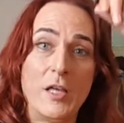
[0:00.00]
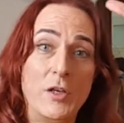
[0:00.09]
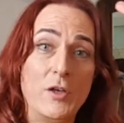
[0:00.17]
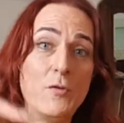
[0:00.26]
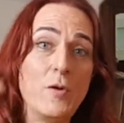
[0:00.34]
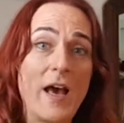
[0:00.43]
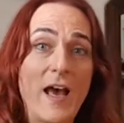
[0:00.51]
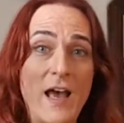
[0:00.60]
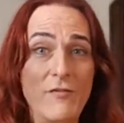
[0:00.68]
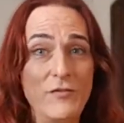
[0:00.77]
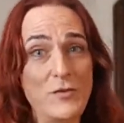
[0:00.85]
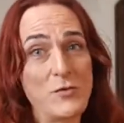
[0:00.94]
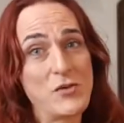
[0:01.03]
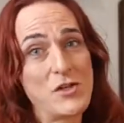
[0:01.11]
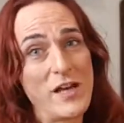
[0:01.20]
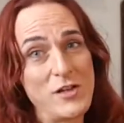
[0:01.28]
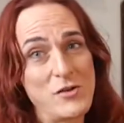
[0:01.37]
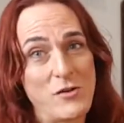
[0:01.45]
you will have to
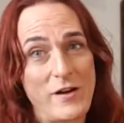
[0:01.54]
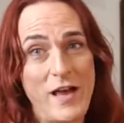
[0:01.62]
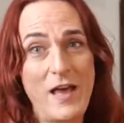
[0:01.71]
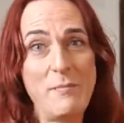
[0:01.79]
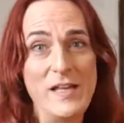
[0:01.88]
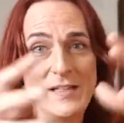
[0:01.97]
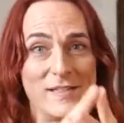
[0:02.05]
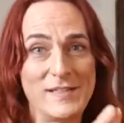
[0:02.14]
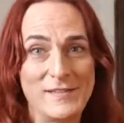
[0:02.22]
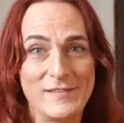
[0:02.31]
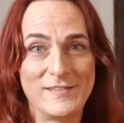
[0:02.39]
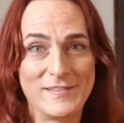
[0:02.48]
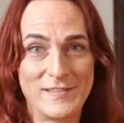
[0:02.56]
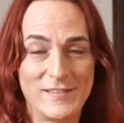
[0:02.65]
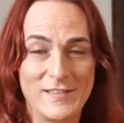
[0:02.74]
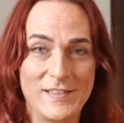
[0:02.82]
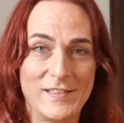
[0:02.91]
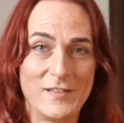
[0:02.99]
change your habits,
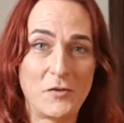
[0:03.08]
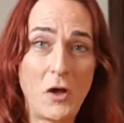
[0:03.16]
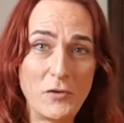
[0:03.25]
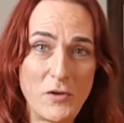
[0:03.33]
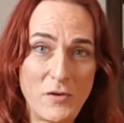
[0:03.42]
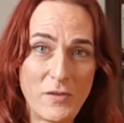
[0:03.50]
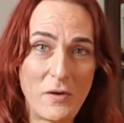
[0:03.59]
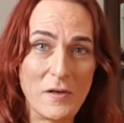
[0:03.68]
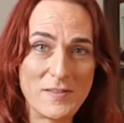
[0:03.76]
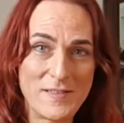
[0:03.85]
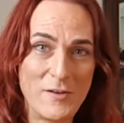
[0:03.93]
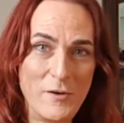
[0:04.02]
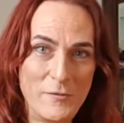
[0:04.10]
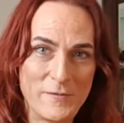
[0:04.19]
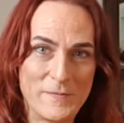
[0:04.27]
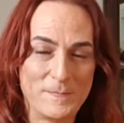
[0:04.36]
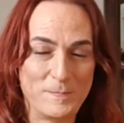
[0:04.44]
not your thoughts alone.